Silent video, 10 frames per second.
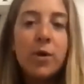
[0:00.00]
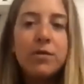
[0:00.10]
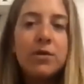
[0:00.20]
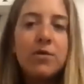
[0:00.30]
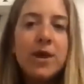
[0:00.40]

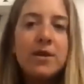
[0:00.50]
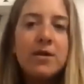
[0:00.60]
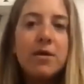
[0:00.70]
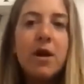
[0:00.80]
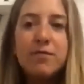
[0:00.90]
with you in
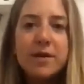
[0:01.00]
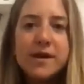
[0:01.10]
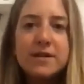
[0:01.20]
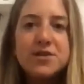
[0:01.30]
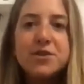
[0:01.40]
your
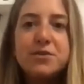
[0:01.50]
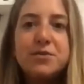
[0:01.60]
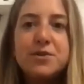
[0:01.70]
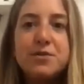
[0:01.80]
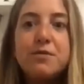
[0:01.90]
offerings do you
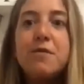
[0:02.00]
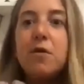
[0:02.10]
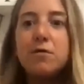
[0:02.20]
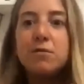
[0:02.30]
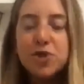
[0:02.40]
do
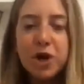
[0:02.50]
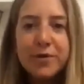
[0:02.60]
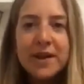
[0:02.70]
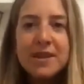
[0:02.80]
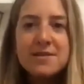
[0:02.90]
full chart
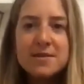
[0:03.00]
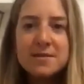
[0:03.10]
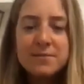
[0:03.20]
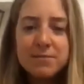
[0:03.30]
readings